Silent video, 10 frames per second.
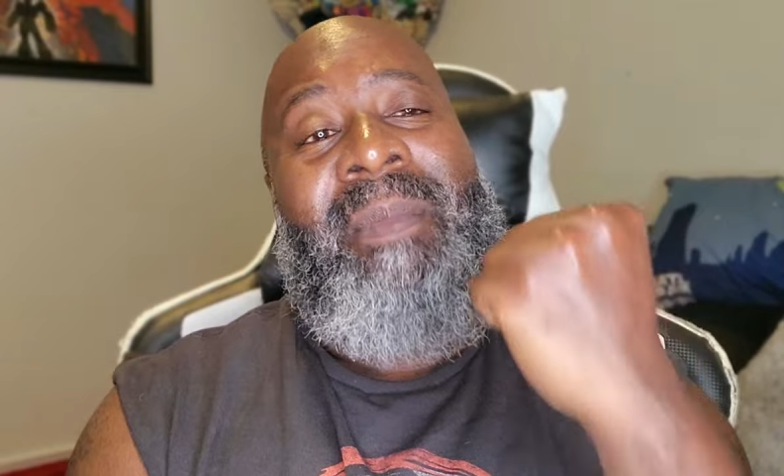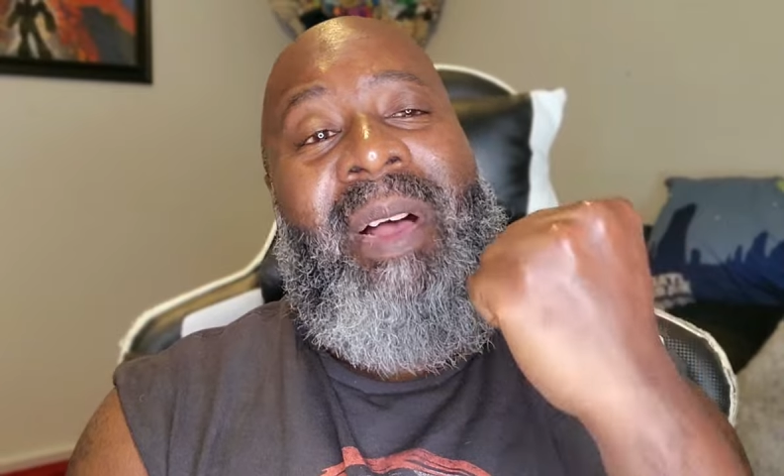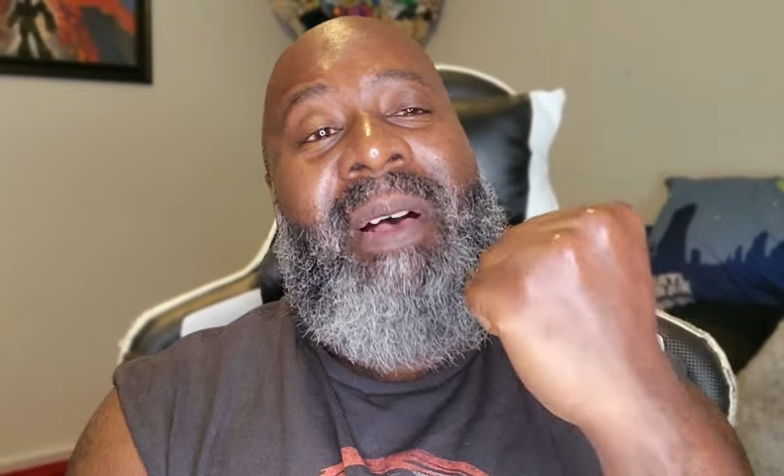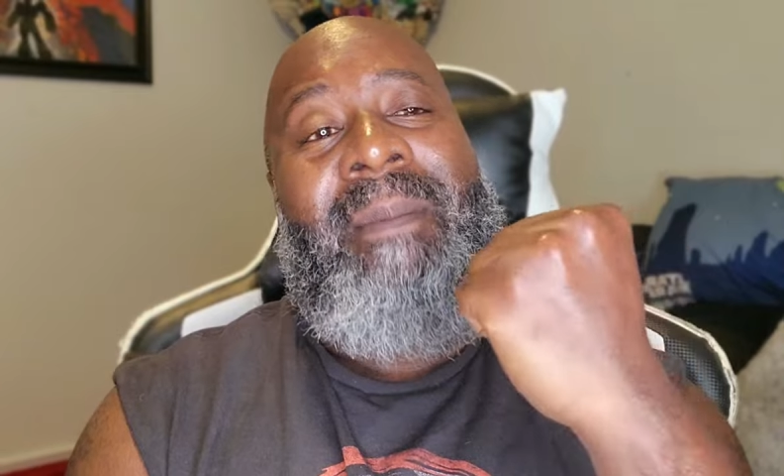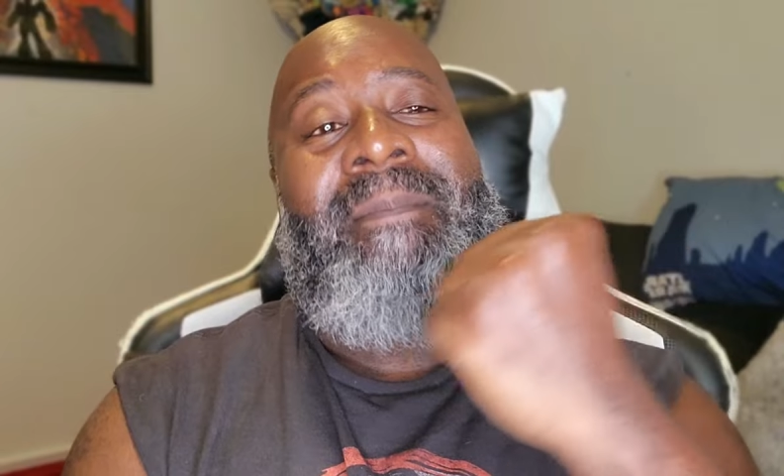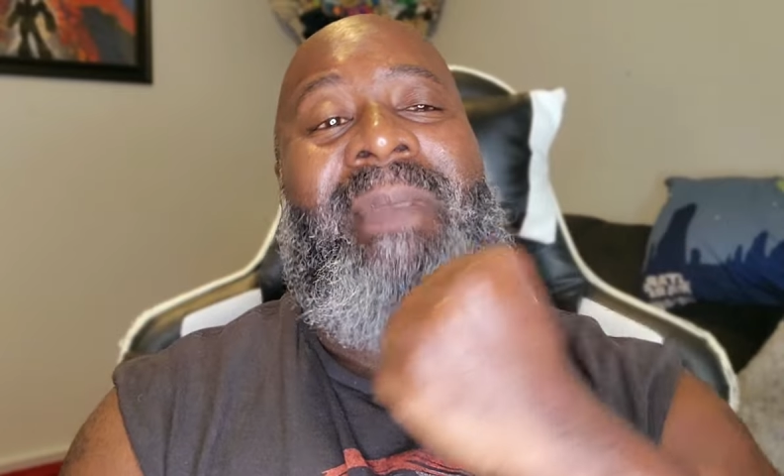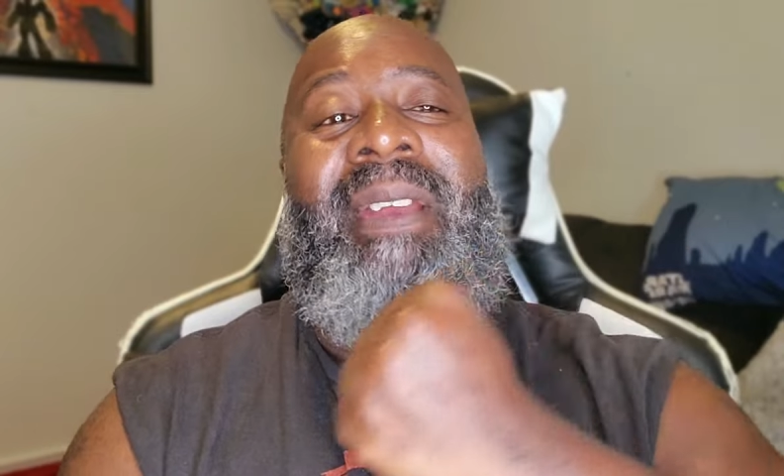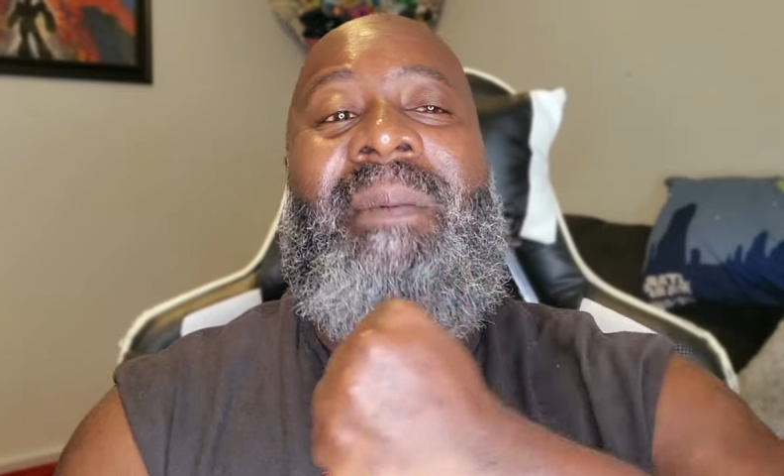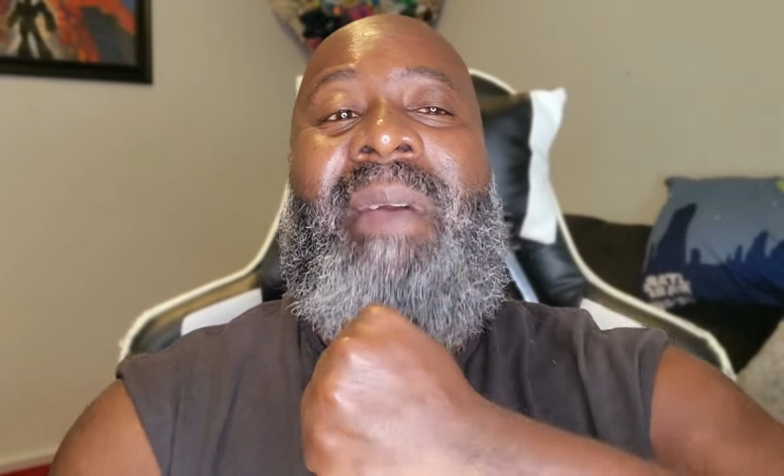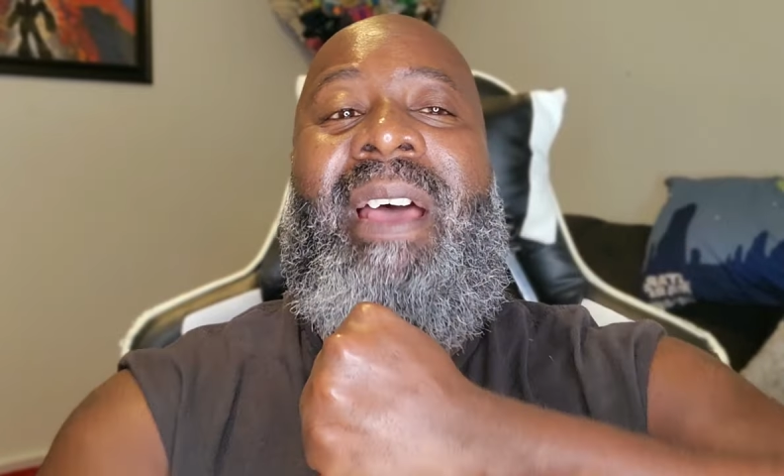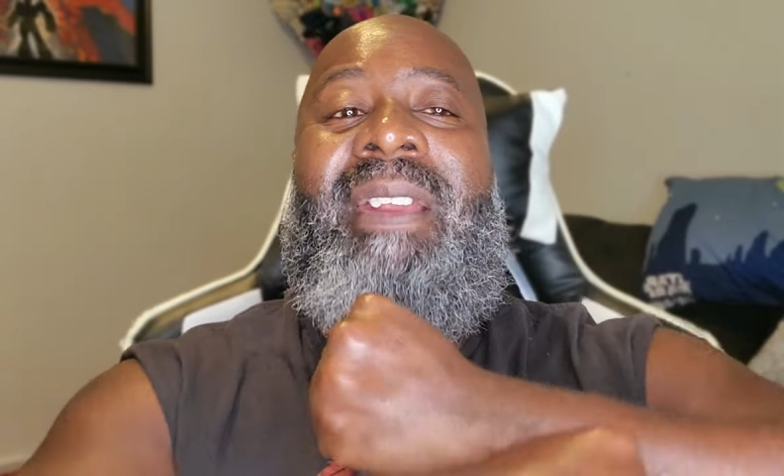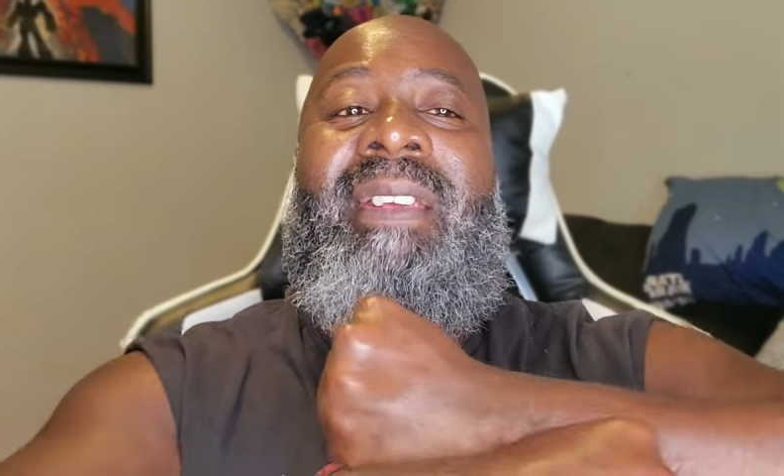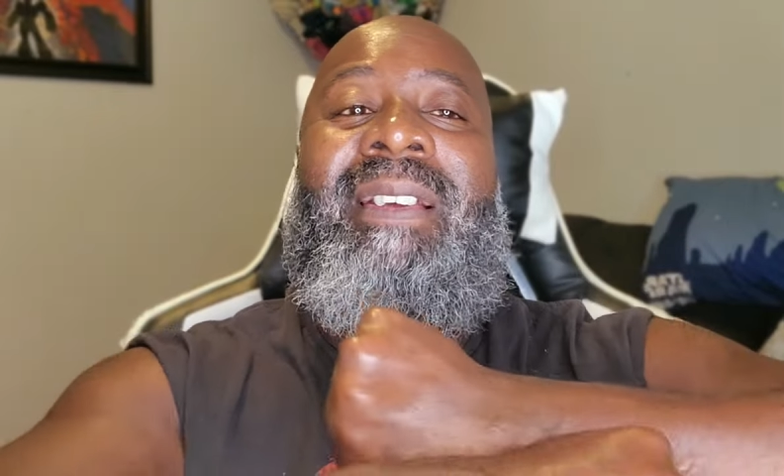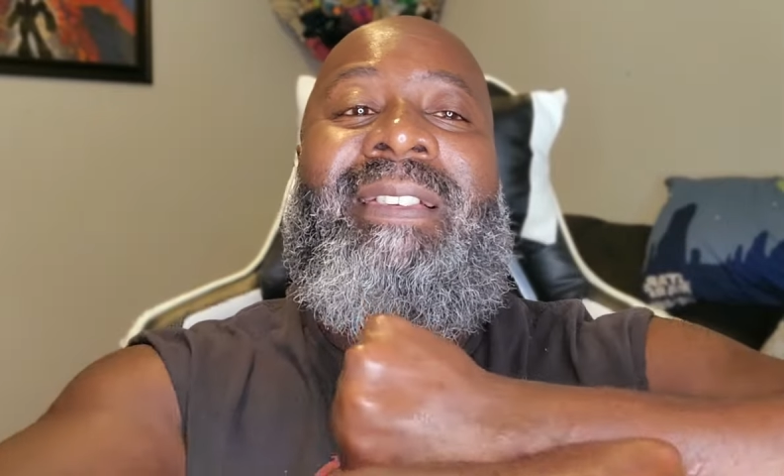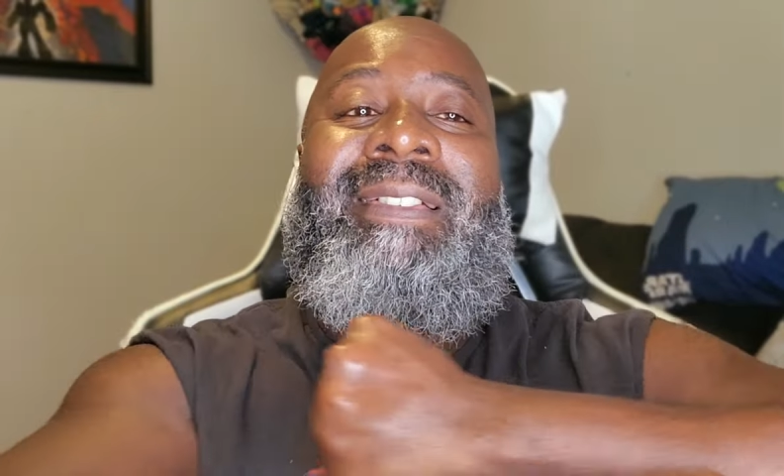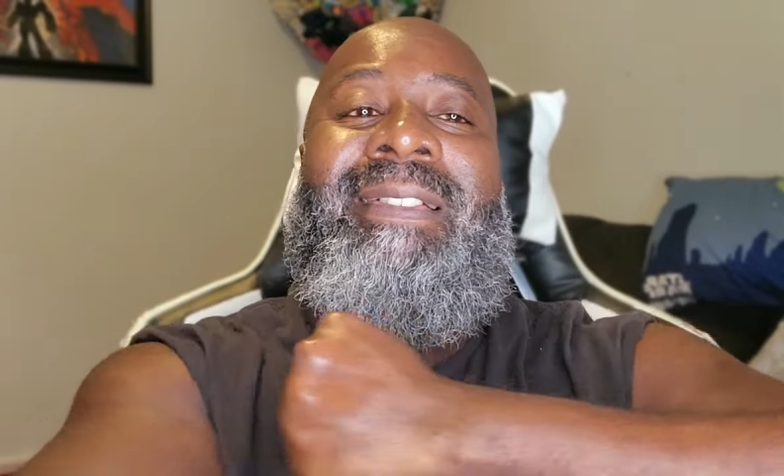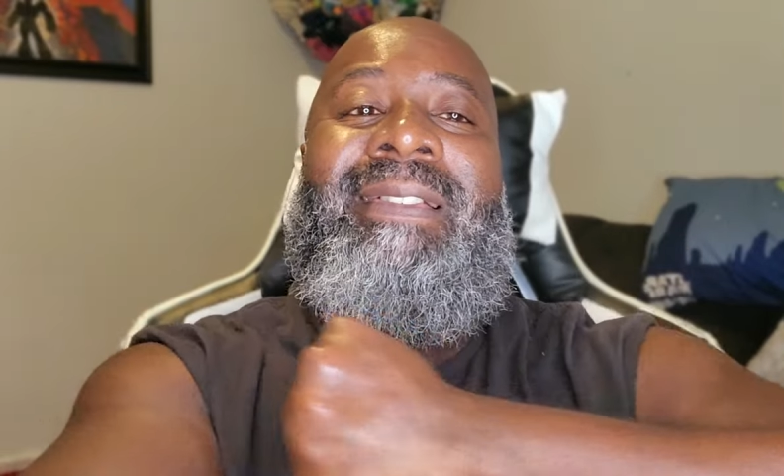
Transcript: I'm up and I'm out of here.